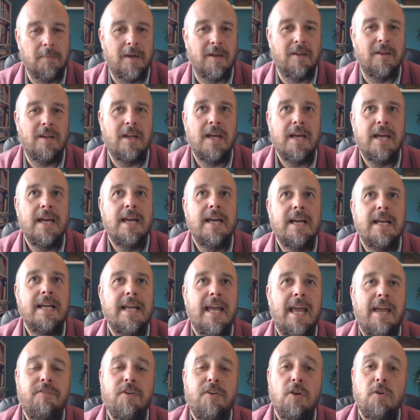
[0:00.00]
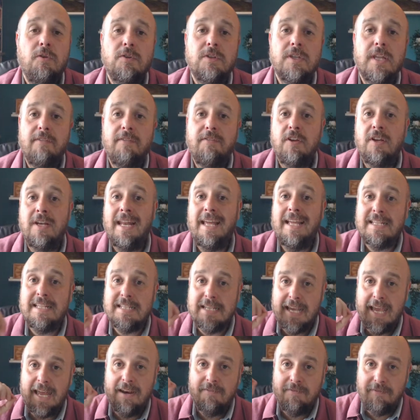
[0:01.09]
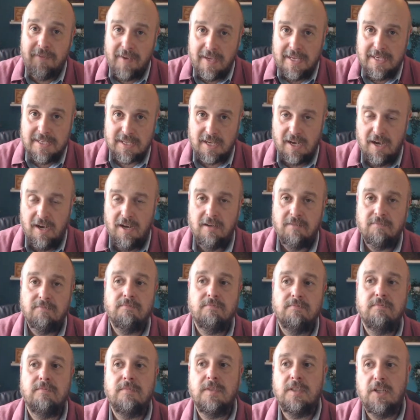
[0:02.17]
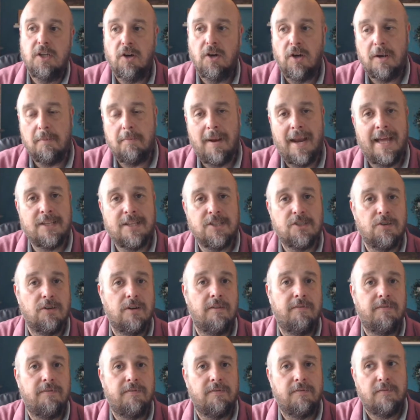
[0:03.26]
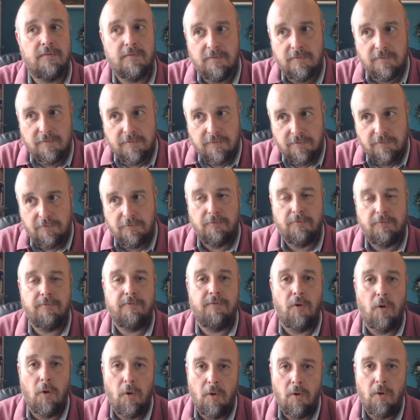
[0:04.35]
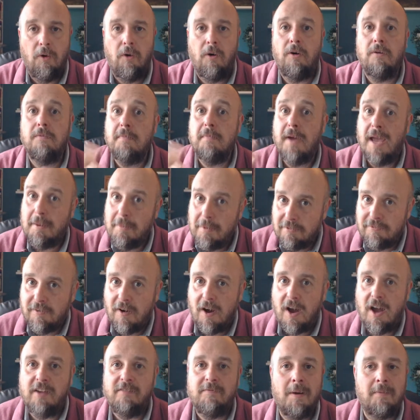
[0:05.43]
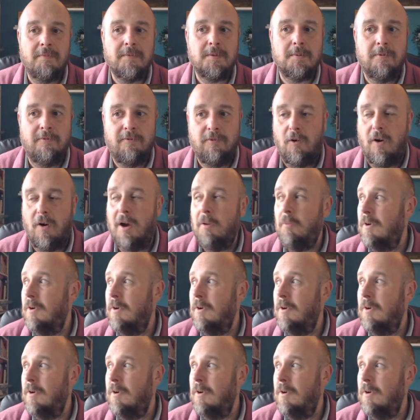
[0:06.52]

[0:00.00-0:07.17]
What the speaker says: But if you need to get a visa, you've got to plan sort of 4, maybe 5 months before.